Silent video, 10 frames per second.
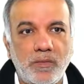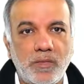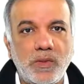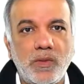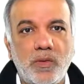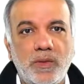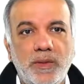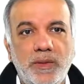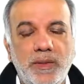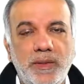So
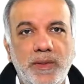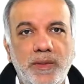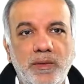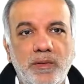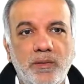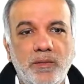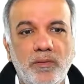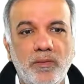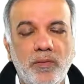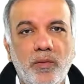
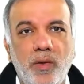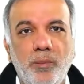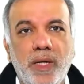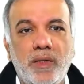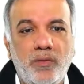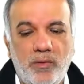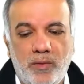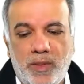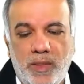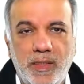going back to
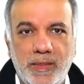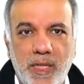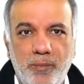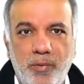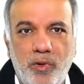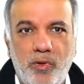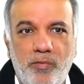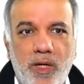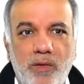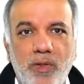the example of
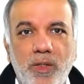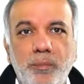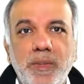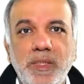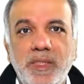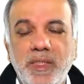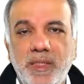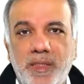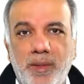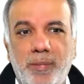our
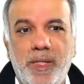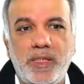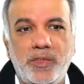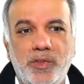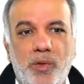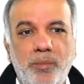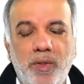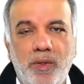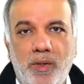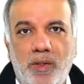PC repair shop,
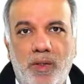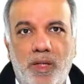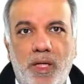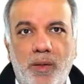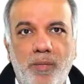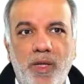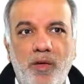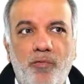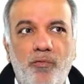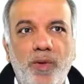
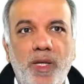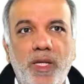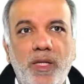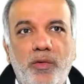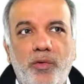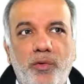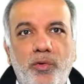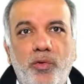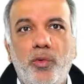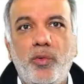if we
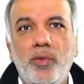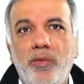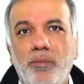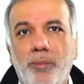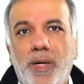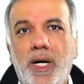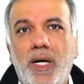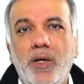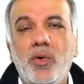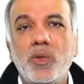don't
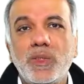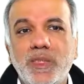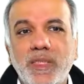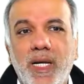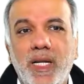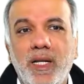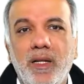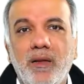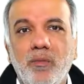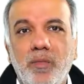buy or
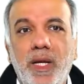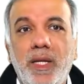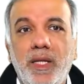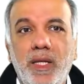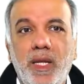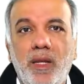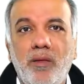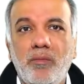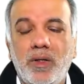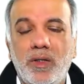sell
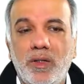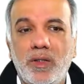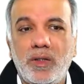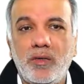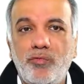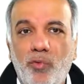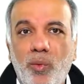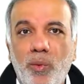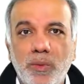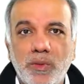any
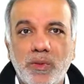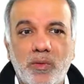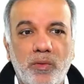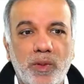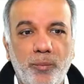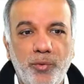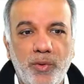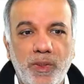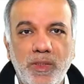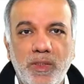phones or
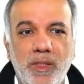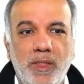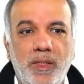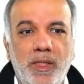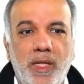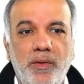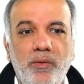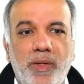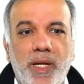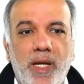computers, then
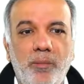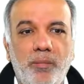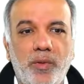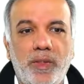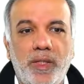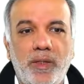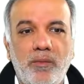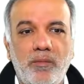you can put in